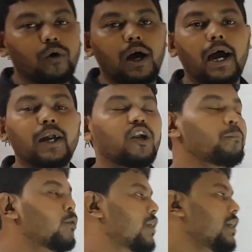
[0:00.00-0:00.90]

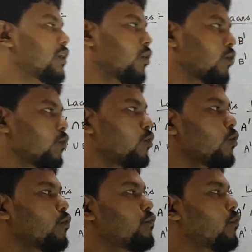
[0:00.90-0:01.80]
Idempotent law.
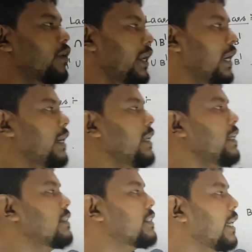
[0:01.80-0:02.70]
For any
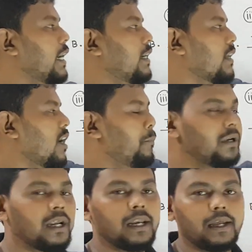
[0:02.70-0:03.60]
set
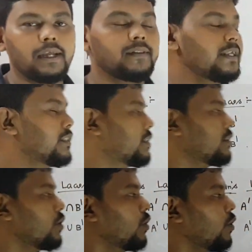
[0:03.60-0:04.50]
capital A, this
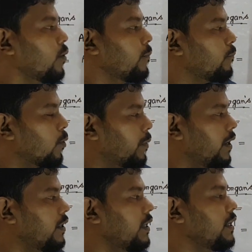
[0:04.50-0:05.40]

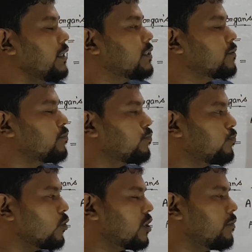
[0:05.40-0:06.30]
property is
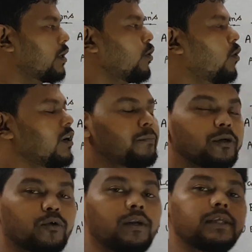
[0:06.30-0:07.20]
possible only
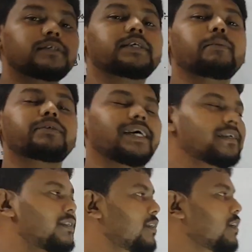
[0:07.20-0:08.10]
between same
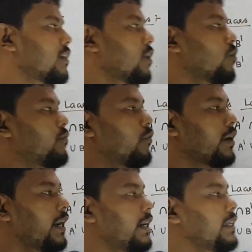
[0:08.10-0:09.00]
set. For
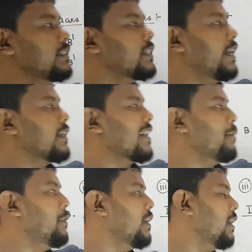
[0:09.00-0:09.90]
any set
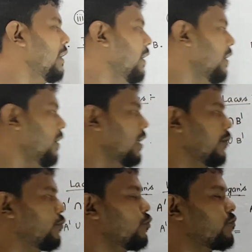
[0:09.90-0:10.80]
capital A,
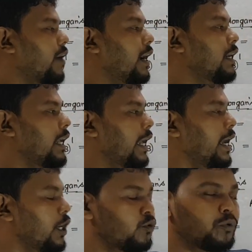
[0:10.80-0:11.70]
if you find A
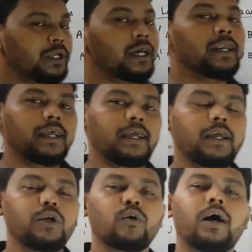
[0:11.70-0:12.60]
union
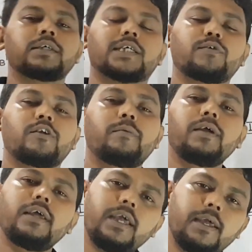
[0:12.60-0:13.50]
A, your answer will be
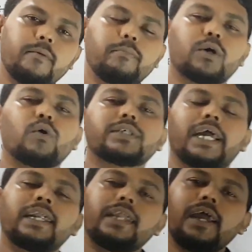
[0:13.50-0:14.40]
A, because
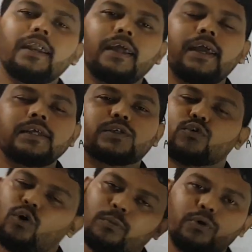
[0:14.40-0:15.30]
entire A is
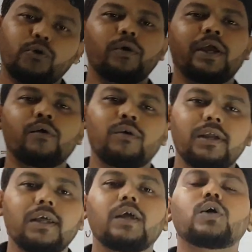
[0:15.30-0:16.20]
common to A only.
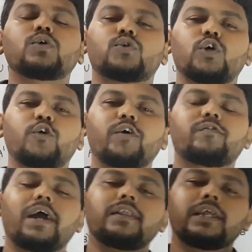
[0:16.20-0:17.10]
So if you
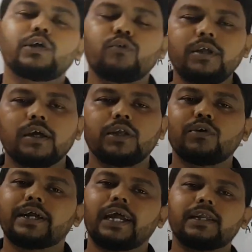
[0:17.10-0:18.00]
find the union, you will
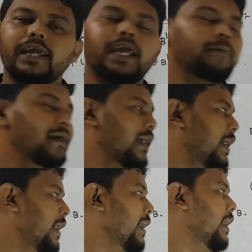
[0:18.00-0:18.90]
get A by
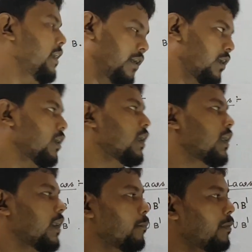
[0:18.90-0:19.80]
A.
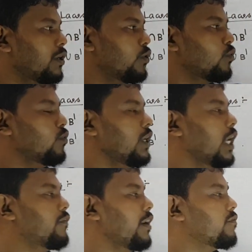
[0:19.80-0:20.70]
Number 2,
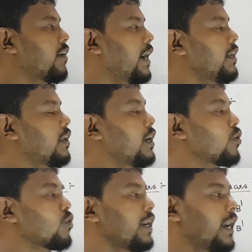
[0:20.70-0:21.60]
if I find
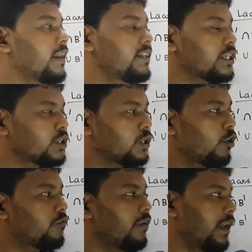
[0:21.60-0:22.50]
the intersection
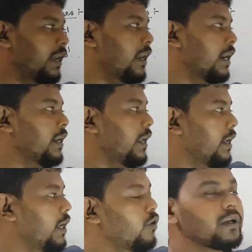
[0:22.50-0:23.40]
of A and A,
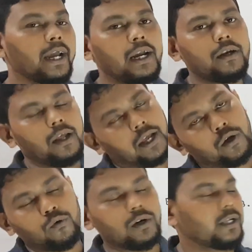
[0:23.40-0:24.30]
you will get A
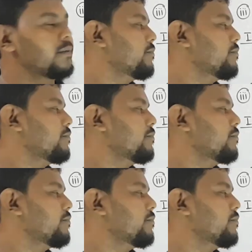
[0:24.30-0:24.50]
only.